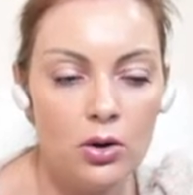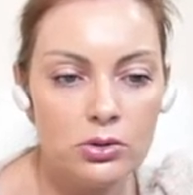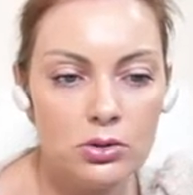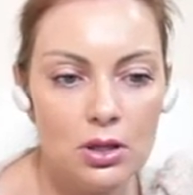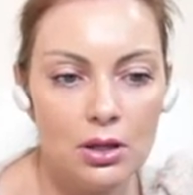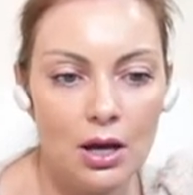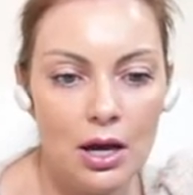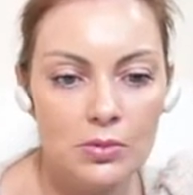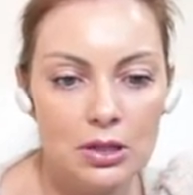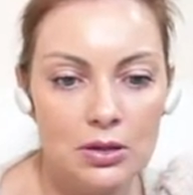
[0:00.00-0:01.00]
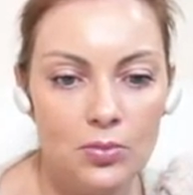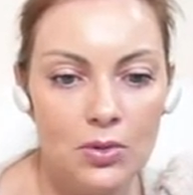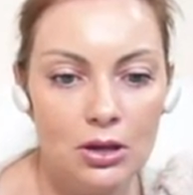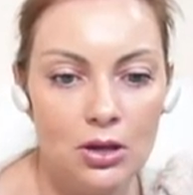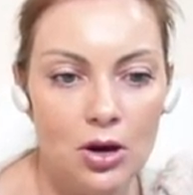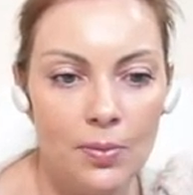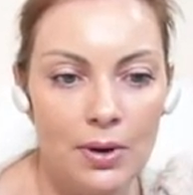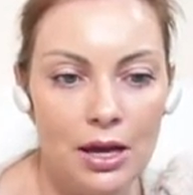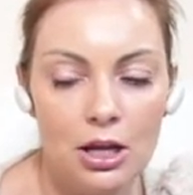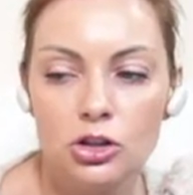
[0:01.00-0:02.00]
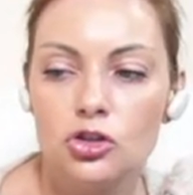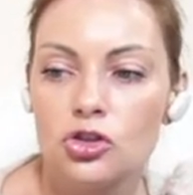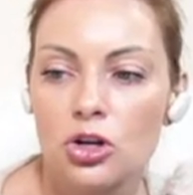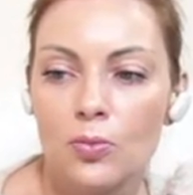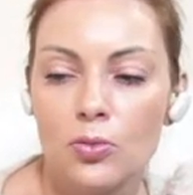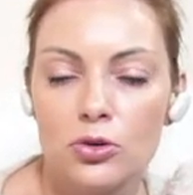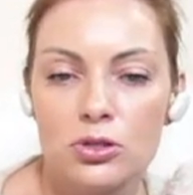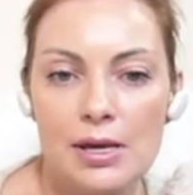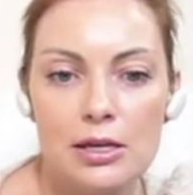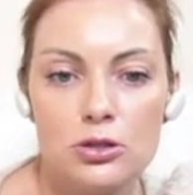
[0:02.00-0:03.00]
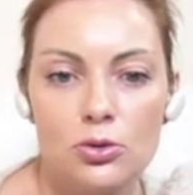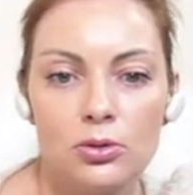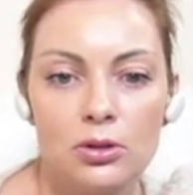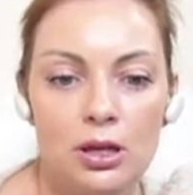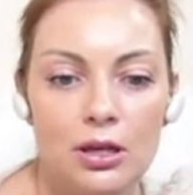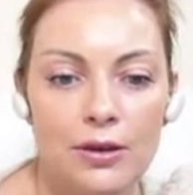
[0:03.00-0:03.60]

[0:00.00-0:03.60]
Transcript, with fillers: Also, it comes in medium and jumbo size. So